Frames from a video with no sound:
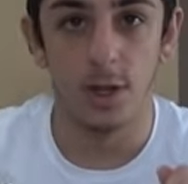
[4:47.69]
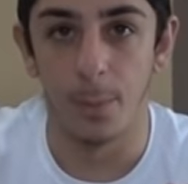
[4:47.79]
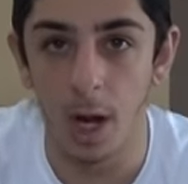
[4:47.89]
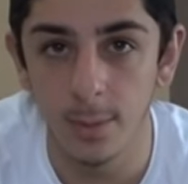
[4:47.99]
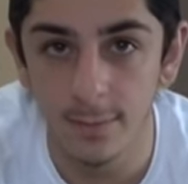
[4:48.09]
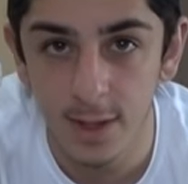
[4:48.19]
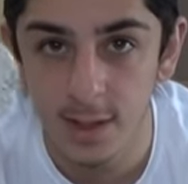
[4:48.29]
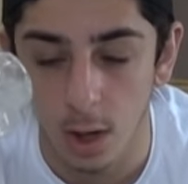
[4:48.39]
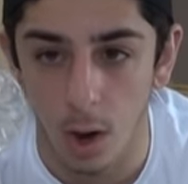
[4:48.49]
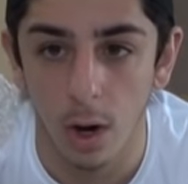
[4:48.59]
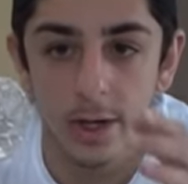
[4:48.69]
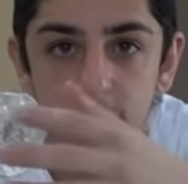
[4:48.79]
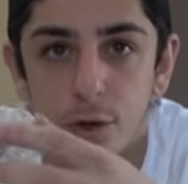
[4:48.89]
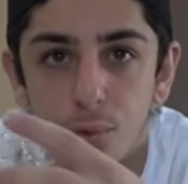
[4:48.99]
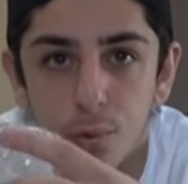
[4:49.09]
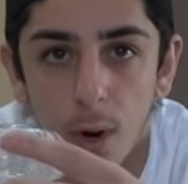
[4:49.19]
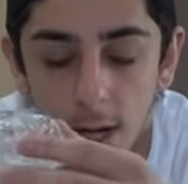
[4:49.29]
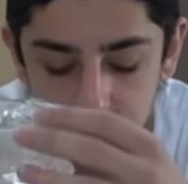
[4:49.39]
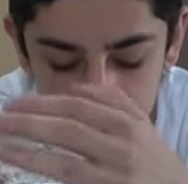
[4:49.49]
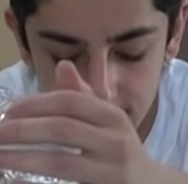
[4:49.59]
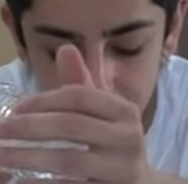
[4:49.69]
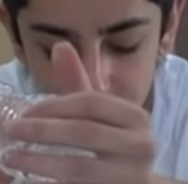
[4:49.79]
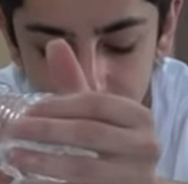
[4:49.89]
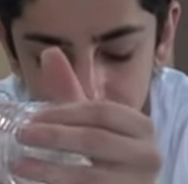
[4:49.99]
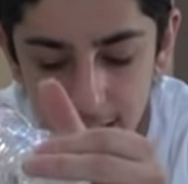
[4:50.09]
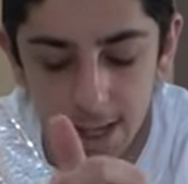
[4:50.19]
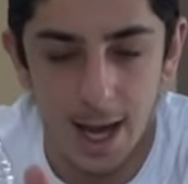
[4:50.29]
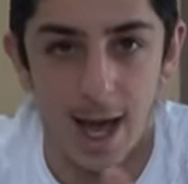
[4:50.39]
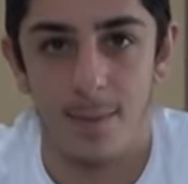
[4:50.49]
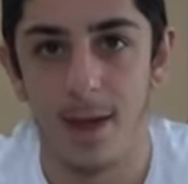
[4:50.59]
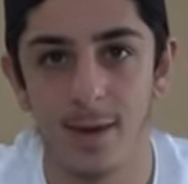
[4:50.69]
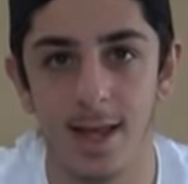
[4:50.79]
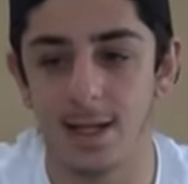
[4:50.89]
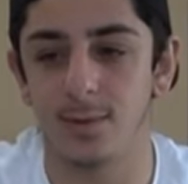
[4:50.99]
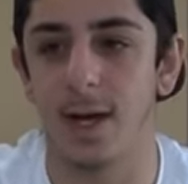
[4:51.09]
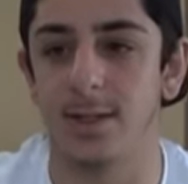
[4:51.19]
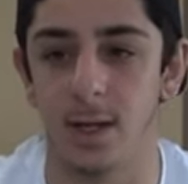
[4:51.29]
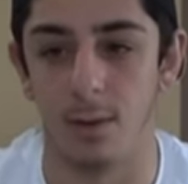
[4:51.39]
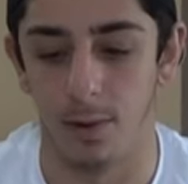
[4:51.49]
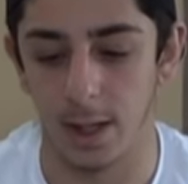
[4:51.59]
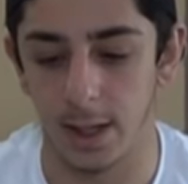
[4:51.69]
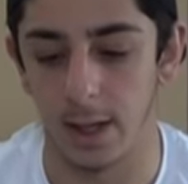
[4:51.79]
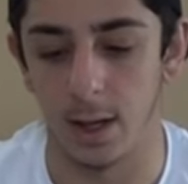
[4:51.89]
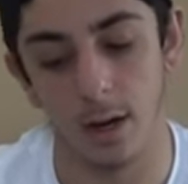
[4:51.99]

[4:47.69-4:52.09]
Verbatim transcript: The bottom of these are already crushed, like maybe that's why it's not working.